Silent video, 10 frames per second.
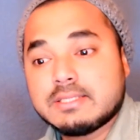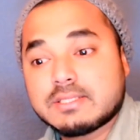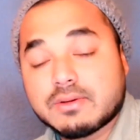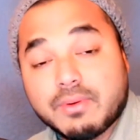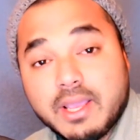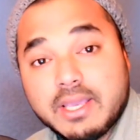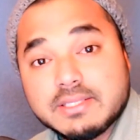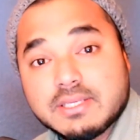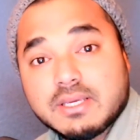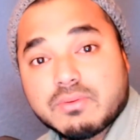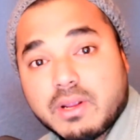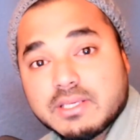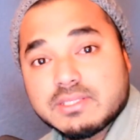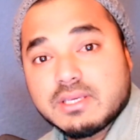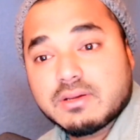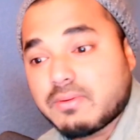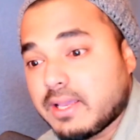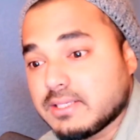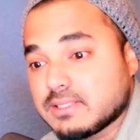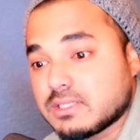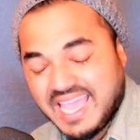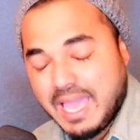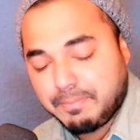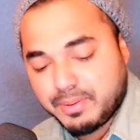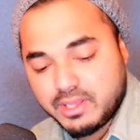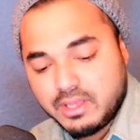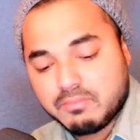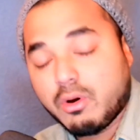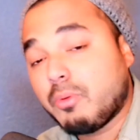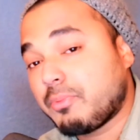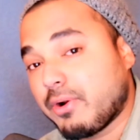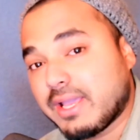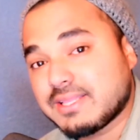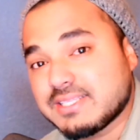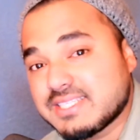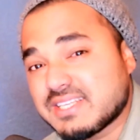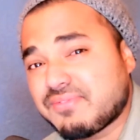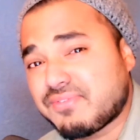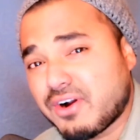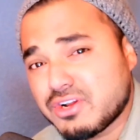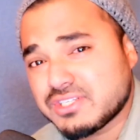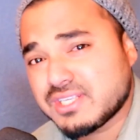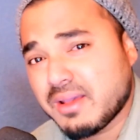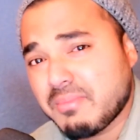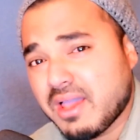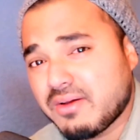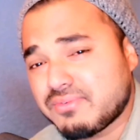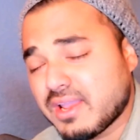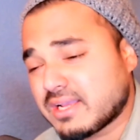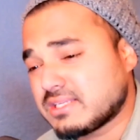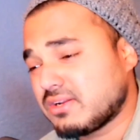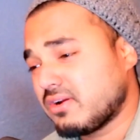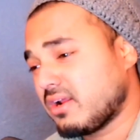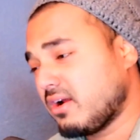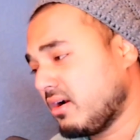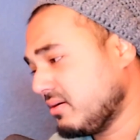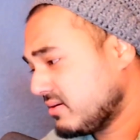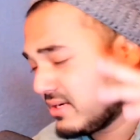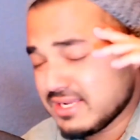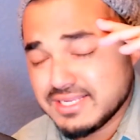It's crazy, crazy, crazy. Tep Boprek. This is the first time I have reacted on her.